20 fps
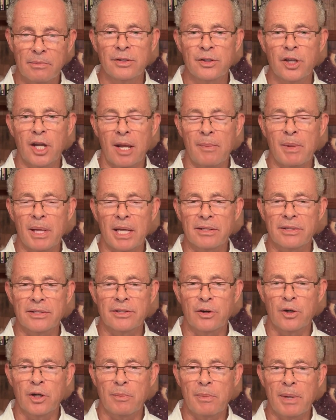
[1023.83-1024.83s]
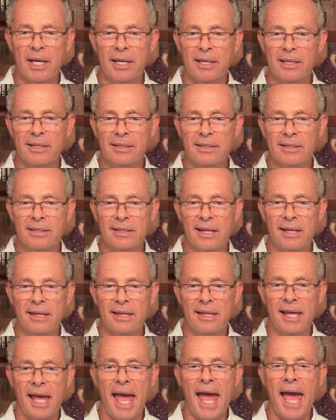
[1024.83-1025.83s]
Should I be concerned about
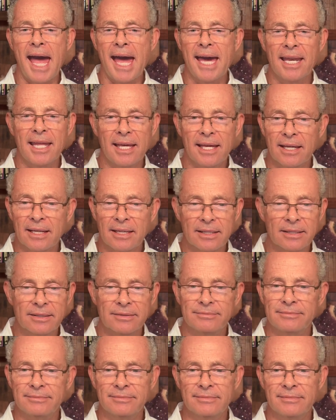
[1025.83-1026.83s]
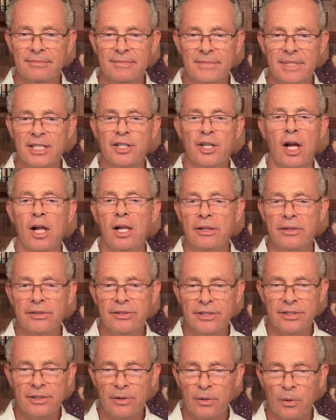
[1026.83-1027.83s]
adding
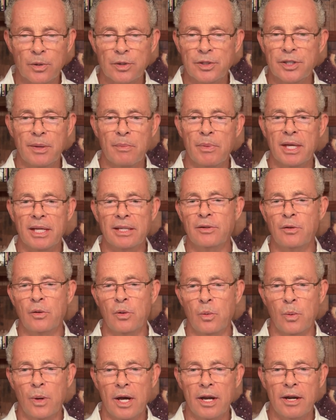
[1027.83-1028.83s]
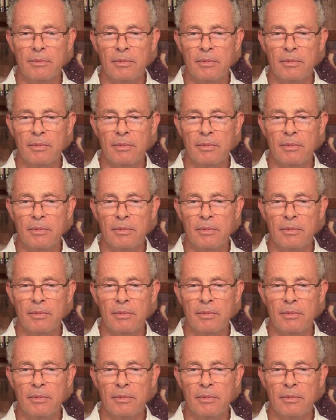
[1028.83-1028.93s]
salts or something to the water